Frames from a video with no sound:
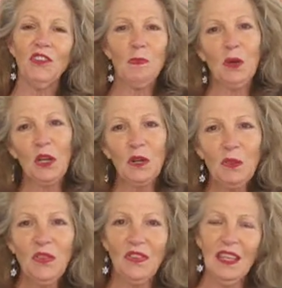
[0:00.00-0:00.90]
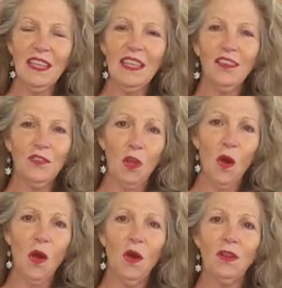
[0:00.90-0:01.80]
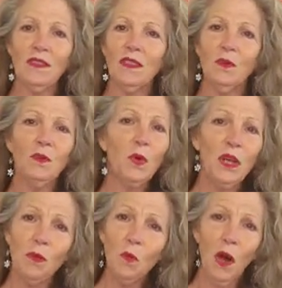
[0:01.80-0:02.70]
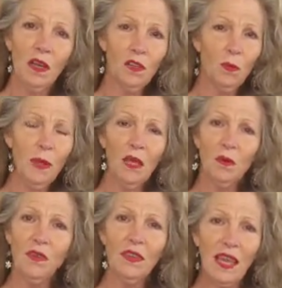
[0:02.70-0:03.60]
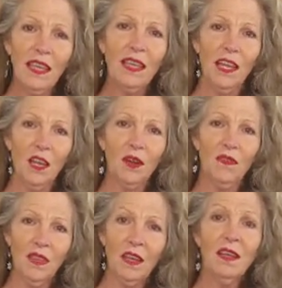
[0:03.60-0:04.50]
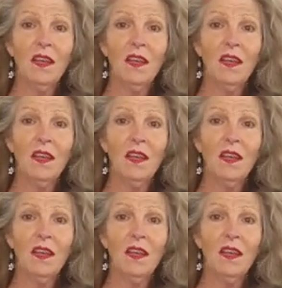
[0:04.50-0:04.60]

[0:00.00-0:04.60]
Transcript: Bird was singing songs, and William Guadalupe was taking care of the